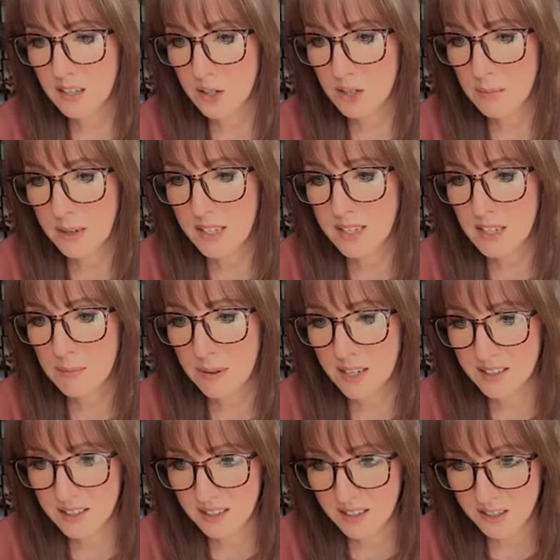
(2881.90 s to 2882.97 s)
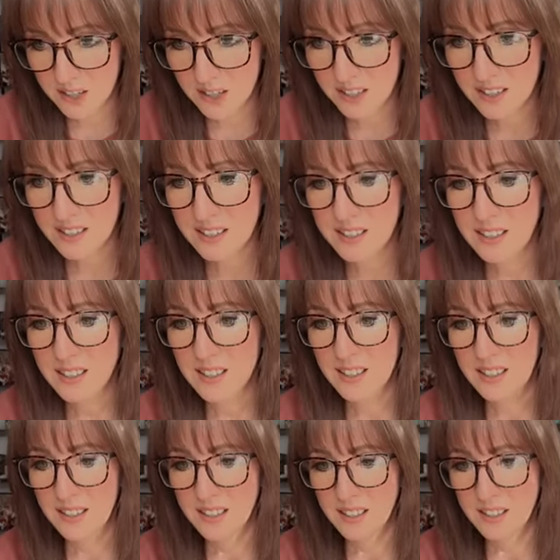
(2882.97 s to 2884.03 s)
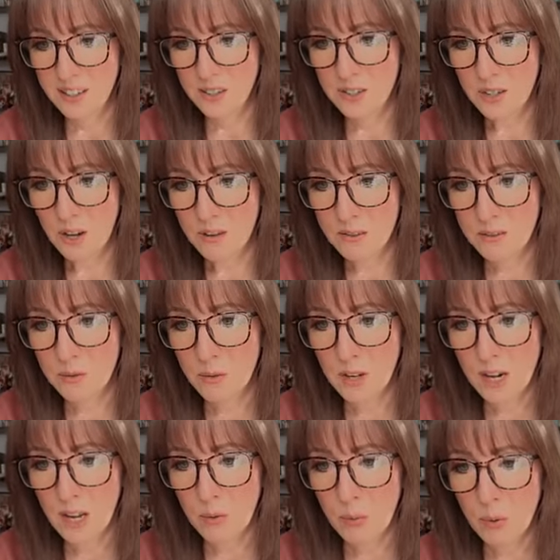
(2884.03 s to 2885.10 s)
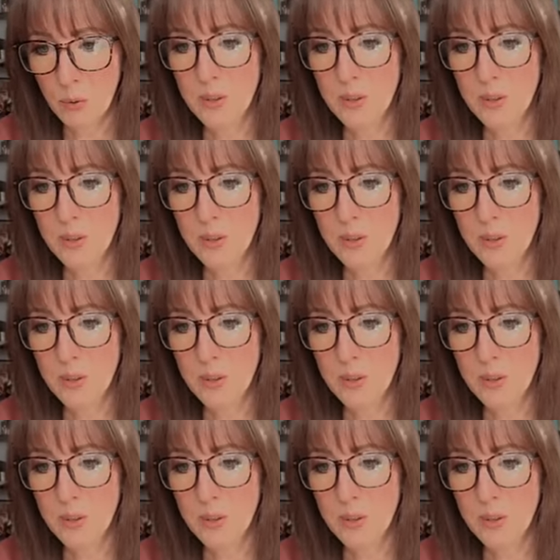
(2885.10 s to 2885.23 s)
such an amazing message. Goes off of what I